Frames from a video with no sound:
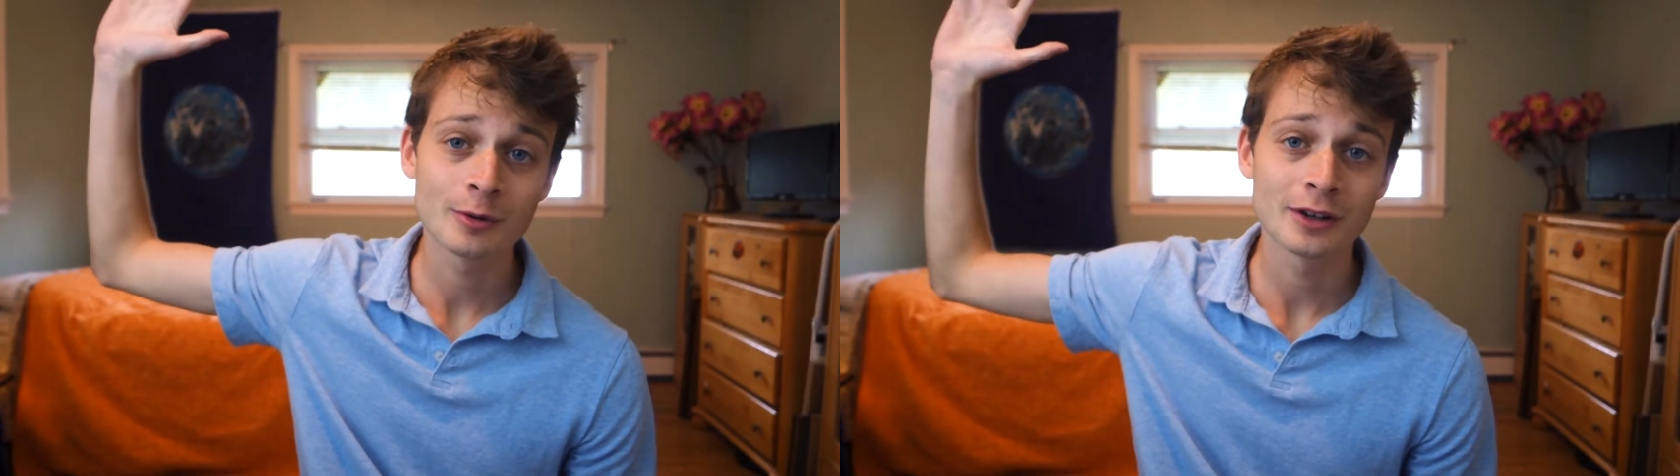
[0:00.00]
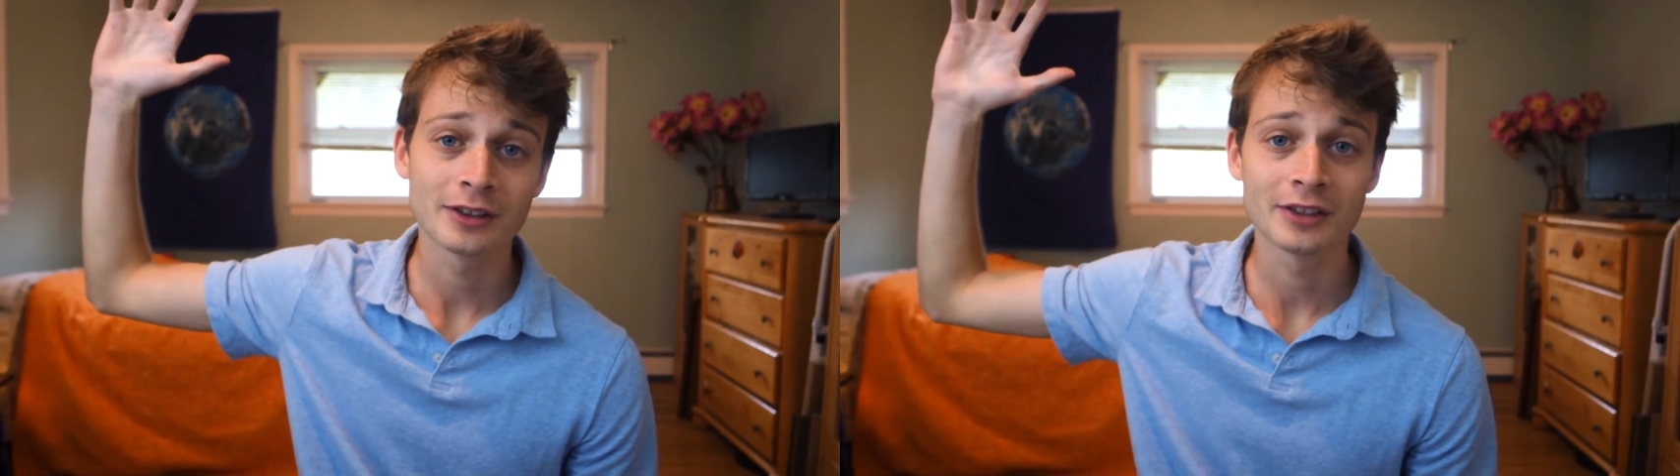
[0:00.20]

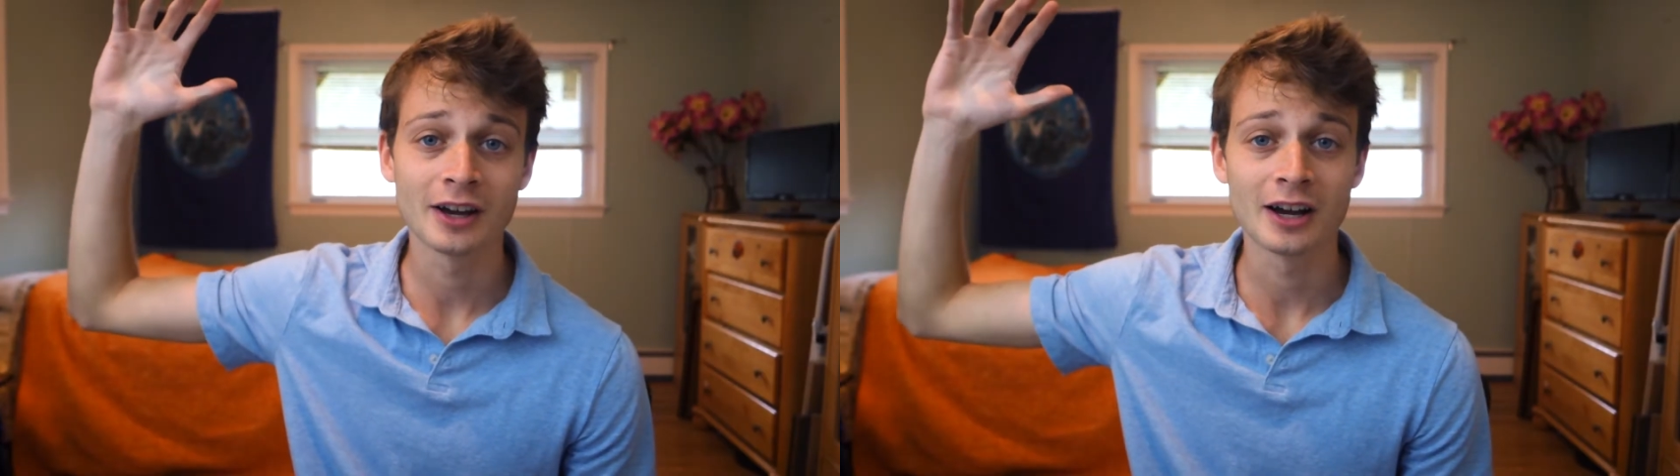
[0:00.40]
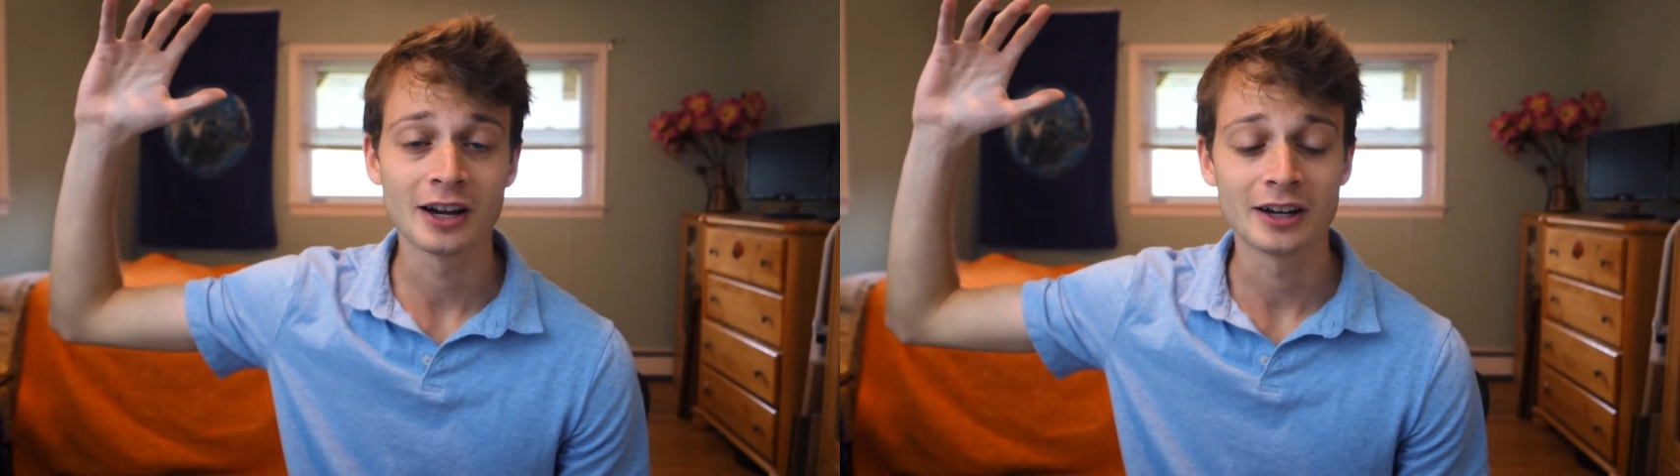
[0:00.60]
with
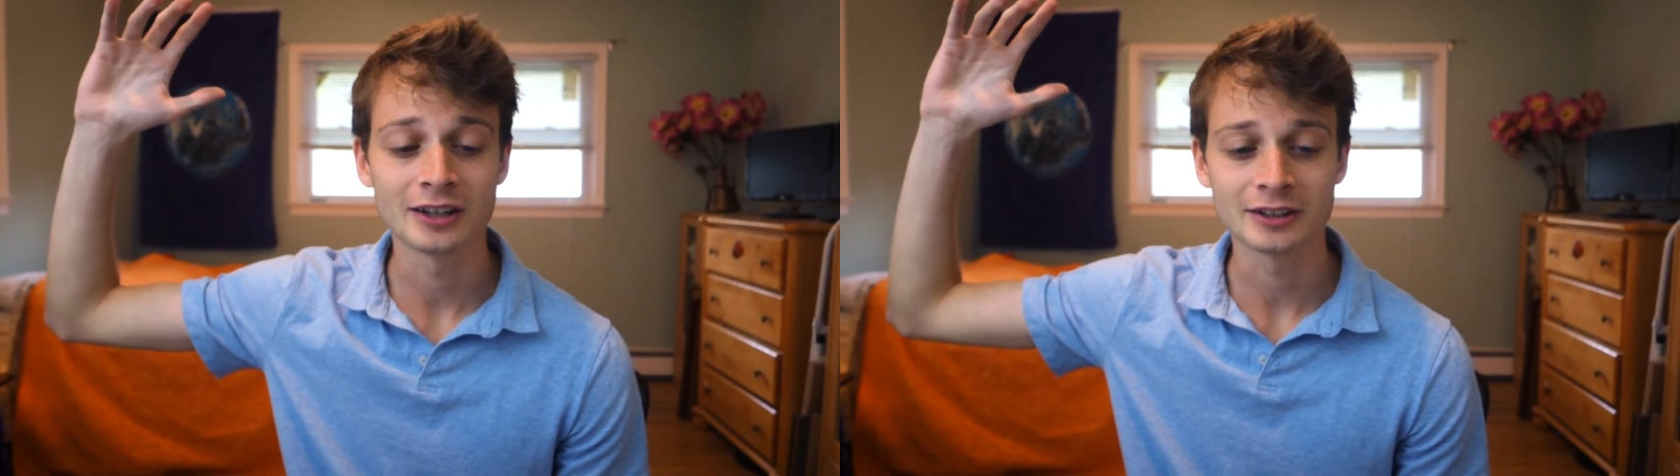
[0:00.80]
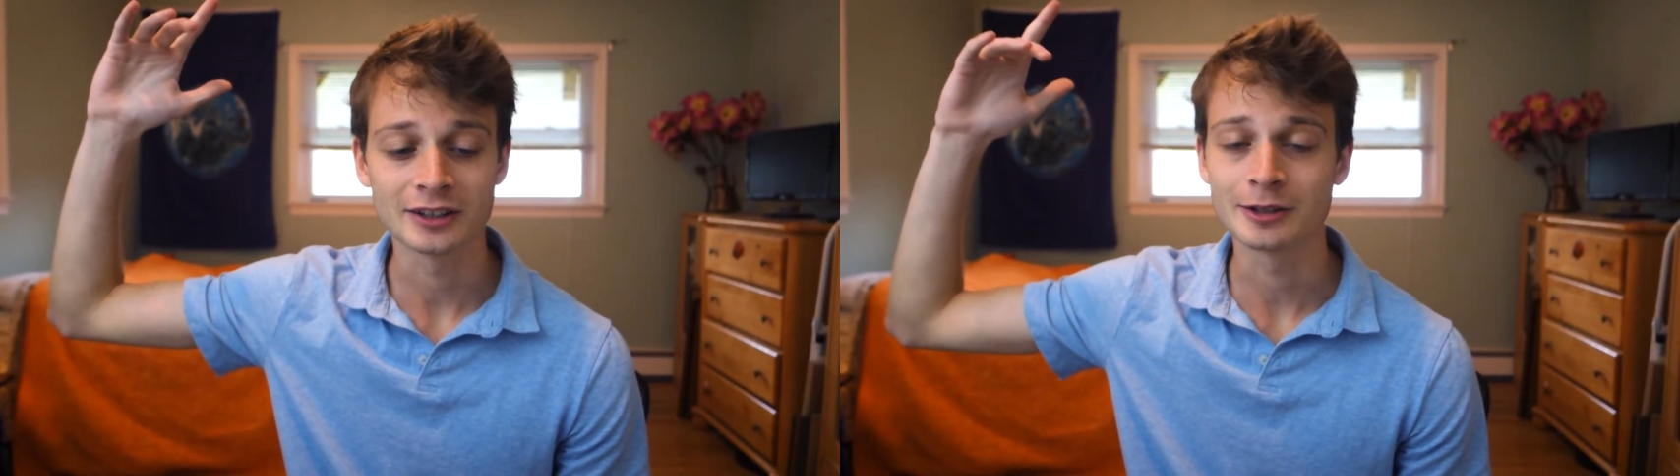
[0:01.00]

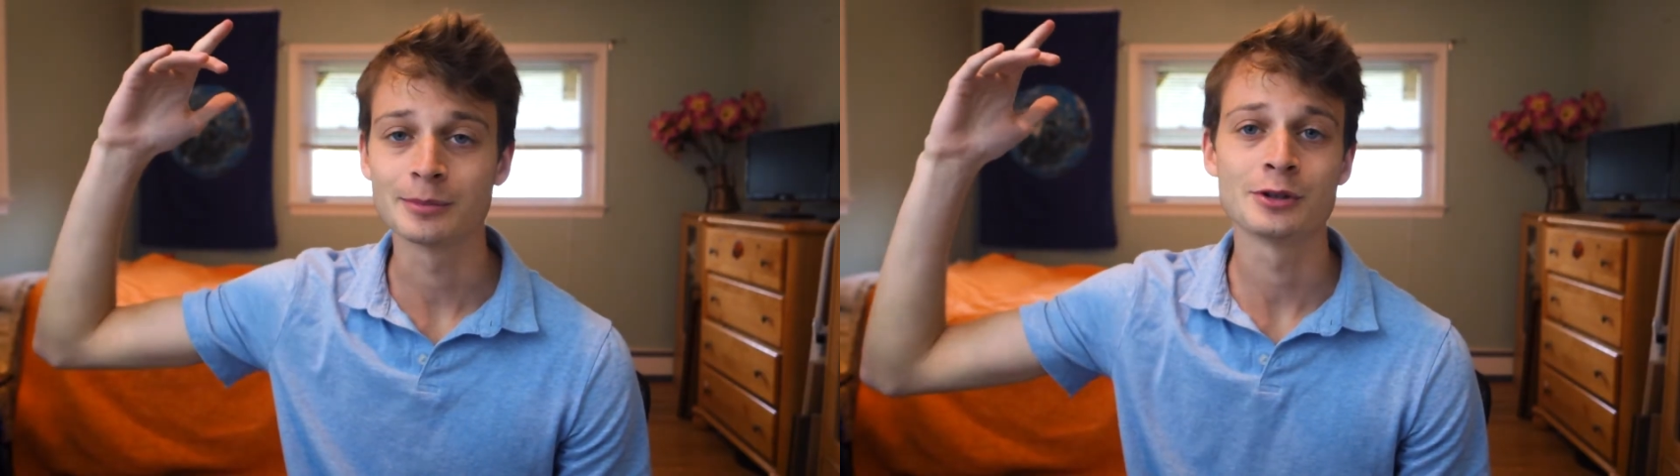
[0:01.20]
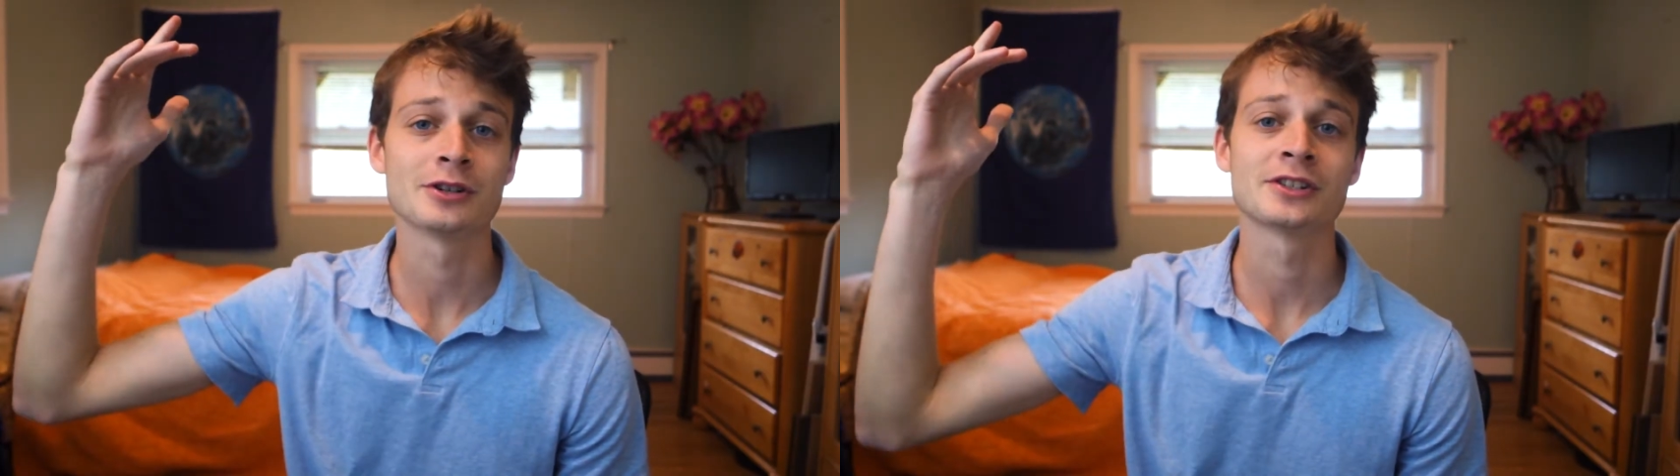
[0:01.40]
like
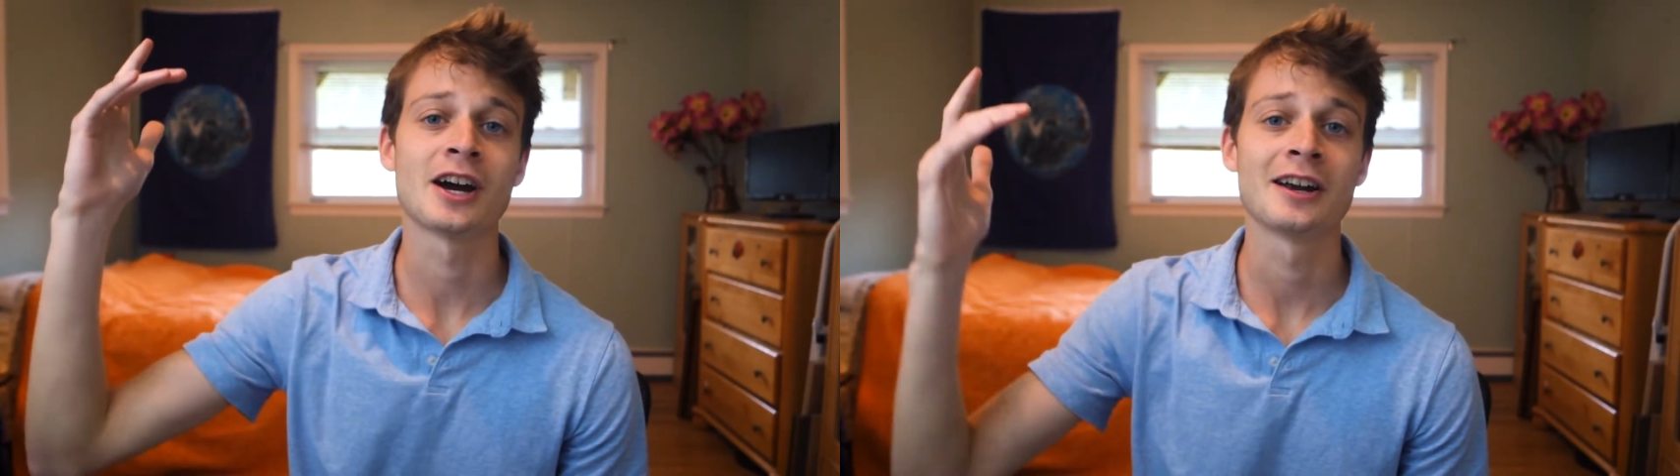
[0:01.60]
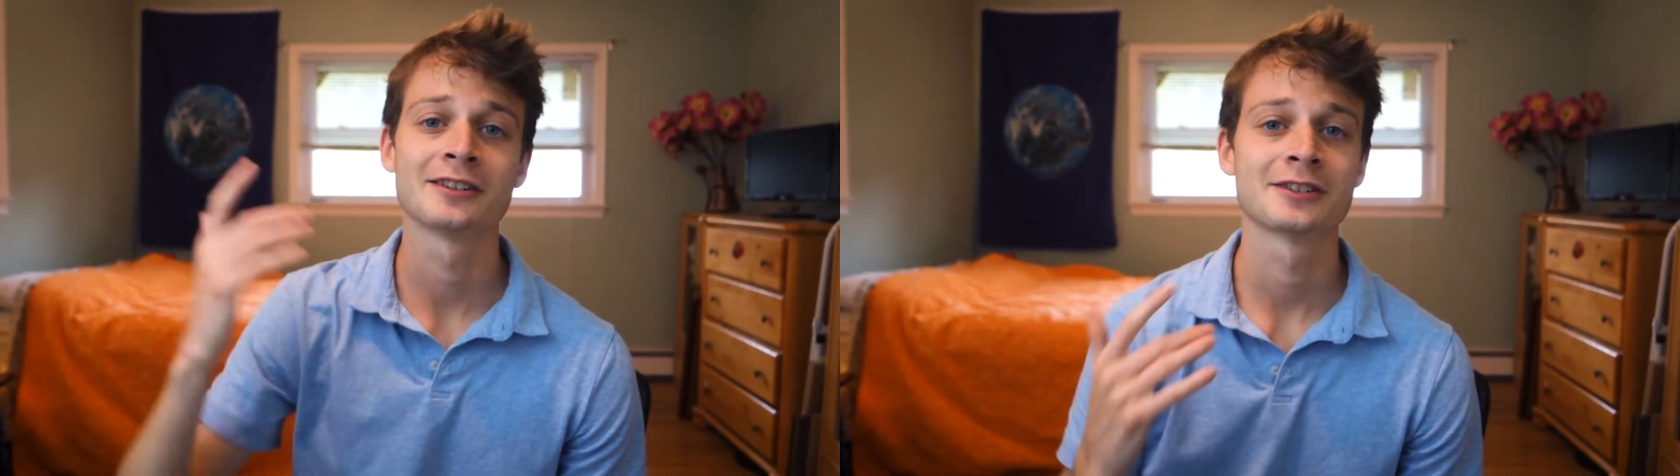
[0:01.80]
computer
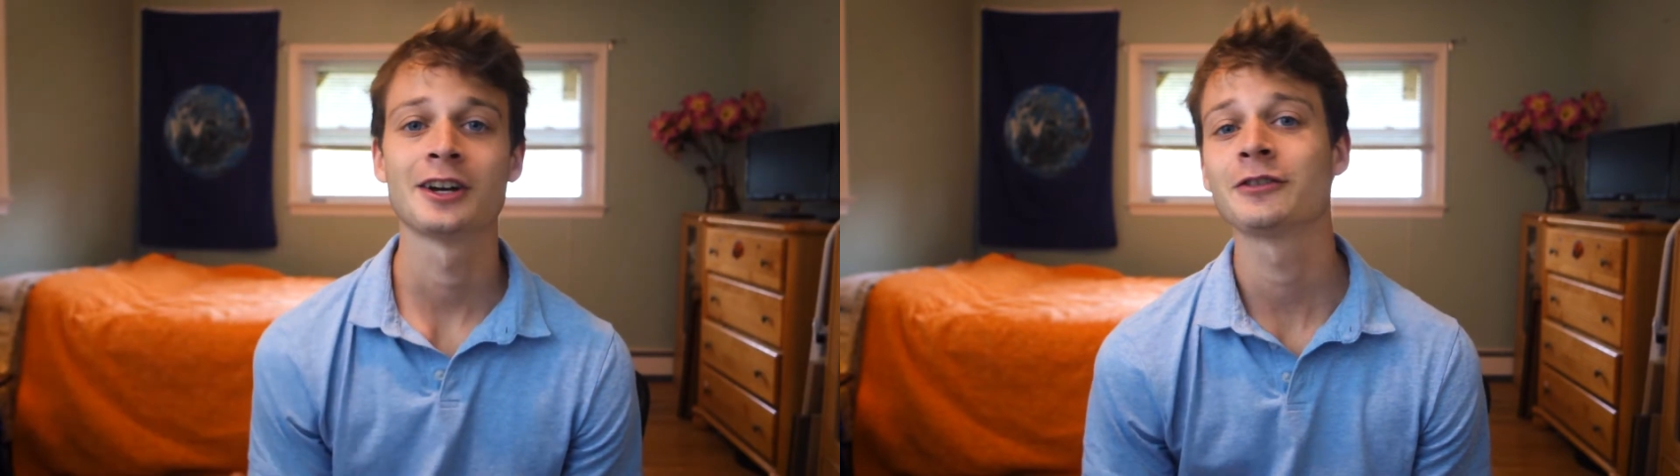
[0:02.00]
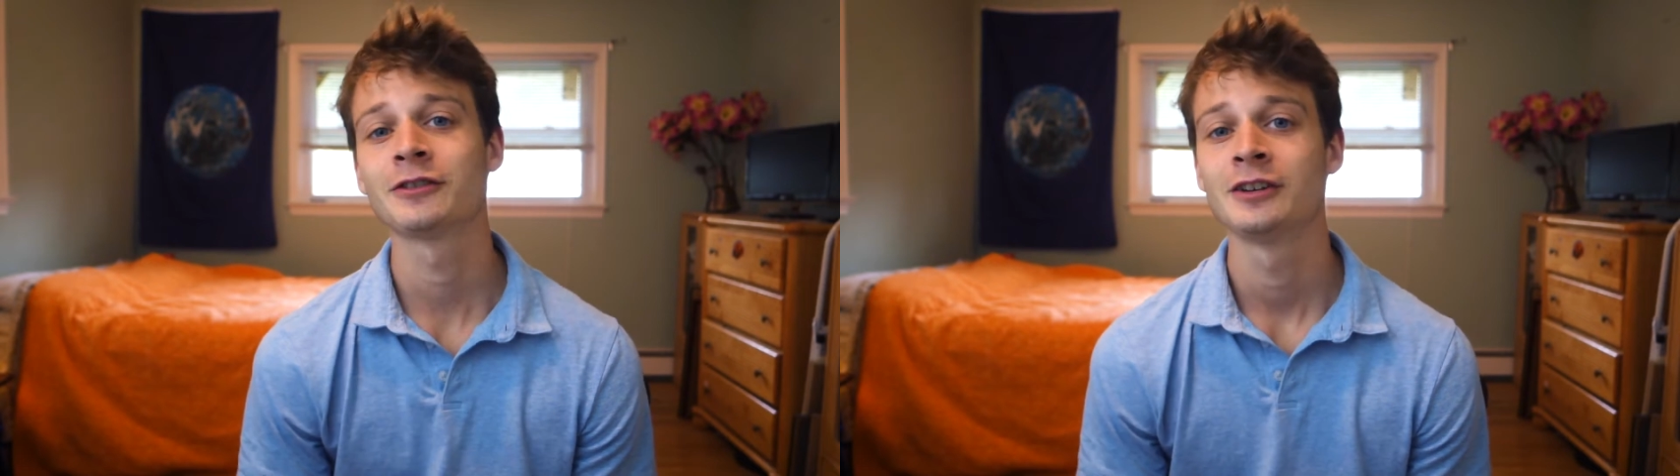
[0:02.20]
science
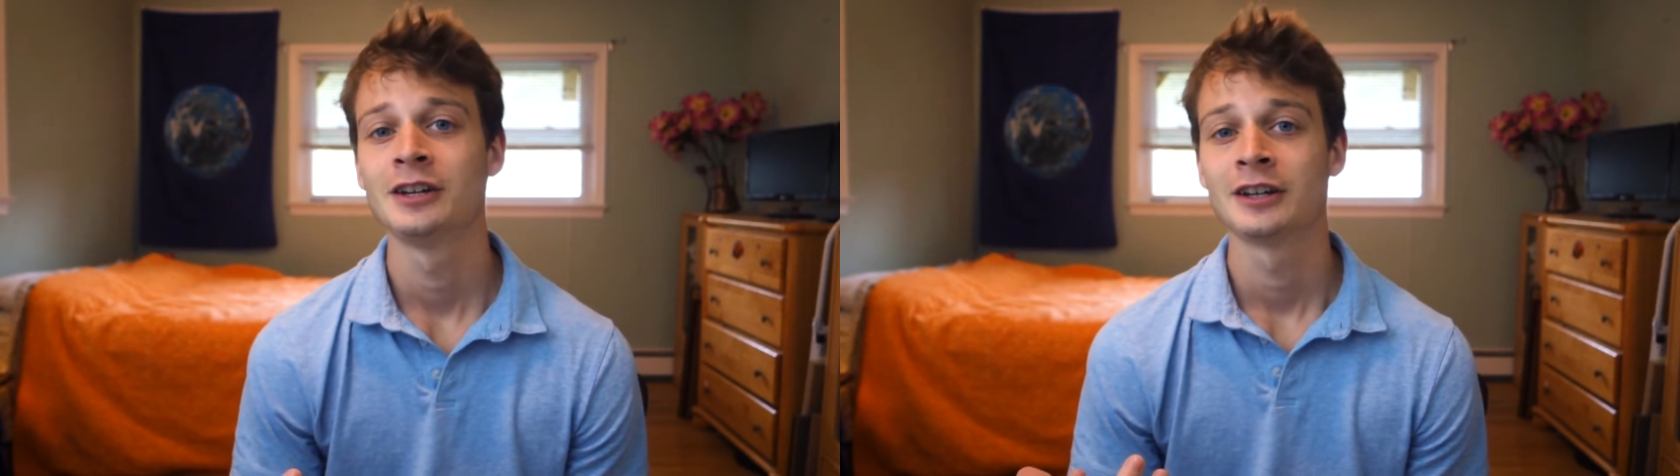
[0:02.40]
stuff